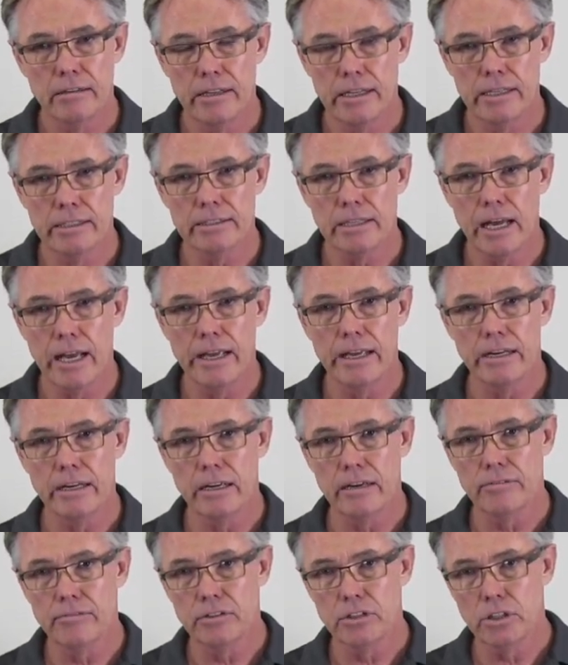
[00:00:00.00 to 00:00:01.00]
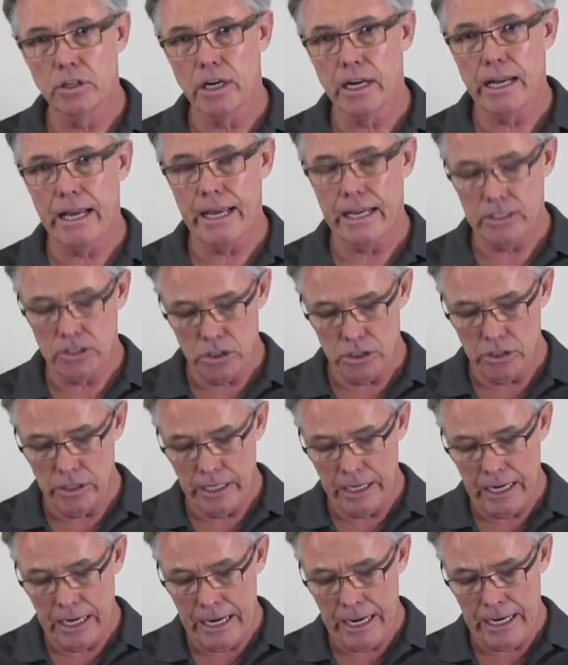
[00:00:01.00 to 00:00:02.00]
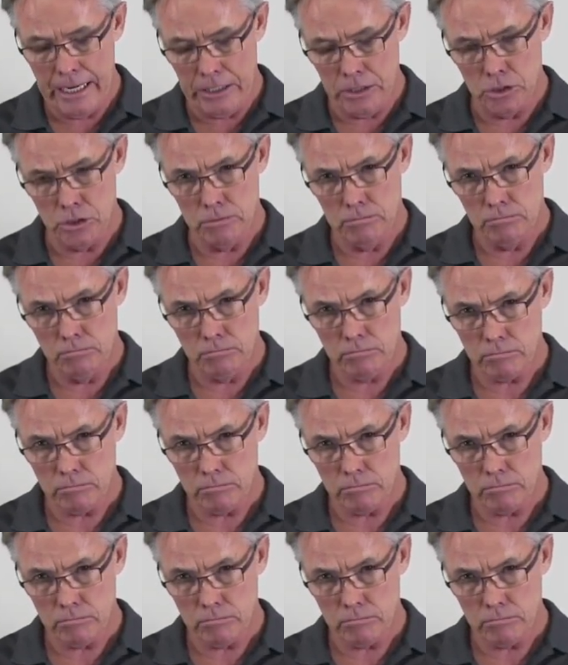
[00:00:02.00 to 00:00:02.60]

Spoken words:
that is high enough to catch, to engage